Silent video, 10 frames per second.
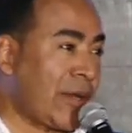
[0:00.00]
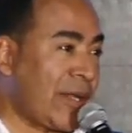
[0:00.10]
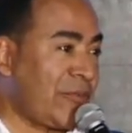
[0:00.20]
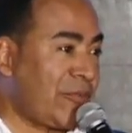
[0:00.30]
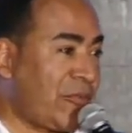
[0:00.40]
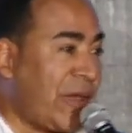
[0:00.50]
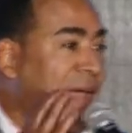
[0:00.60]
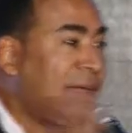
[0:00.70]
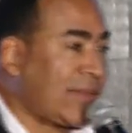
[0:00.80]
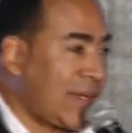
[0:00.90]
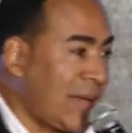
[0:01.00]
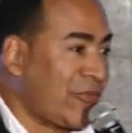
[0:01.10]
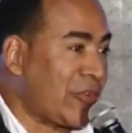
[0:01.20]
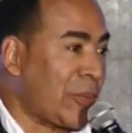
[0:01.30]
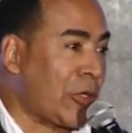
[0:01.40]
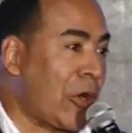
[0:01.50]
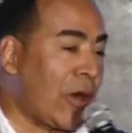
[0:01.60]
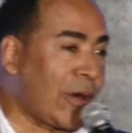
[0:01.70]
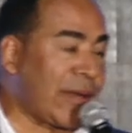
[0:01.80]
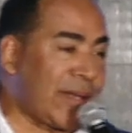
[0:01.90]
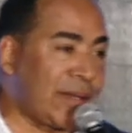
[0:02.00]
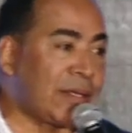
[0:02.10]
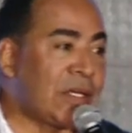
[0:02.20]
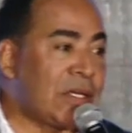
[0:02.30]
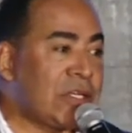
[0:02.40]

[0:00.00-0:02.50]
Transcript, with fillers: and faith comes from your heart, and